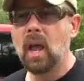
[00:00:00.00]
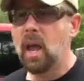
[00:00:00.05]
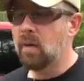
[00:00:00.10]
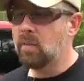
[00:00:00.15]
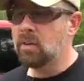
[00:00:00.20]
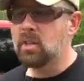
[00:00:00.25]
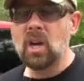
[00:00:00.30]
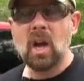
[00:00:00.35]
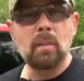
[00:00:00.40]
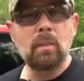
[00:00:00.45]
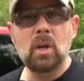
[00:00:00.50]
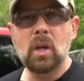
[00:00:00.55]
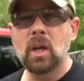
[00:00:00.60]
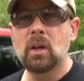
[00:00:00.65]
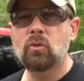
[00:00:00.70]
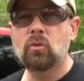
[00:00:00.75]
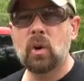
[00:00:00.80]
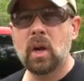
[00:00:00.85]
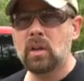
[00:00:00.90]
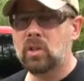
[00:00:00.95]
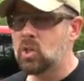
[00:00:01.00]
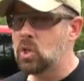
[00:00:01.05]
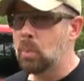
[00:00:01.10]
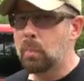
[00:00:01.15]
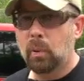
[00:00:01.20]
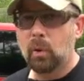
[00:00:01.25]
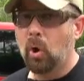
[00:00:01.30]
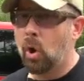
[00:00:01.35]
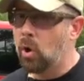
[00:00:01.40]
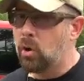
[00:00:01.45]
Every time you get dressed and you
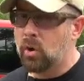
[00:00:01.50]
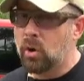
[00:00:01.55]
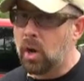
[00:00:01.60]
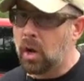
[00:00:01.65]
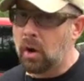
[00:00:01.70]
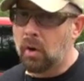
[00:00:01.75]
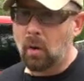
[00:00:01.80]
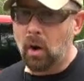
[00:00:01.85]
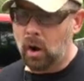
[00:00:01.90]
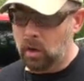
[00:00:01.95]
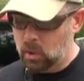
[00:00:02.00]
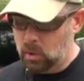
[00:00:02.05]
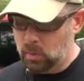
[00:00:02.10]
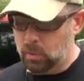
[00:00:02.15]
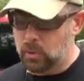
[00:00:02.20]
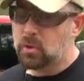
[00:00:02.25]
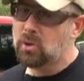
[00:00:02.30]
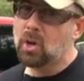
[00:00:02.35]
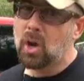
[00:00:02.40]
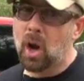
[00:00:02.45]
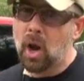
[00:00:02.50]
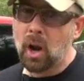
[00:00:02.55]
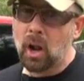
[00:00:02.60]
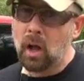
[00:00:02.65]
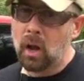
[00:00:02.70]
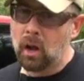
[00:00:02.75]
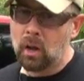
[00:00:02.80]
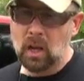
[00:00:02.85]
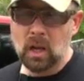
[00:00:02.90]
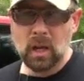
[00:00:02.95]
put all your gear on, you put your gun
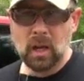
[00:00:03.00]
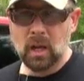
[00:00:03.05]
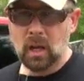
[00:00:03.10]
on,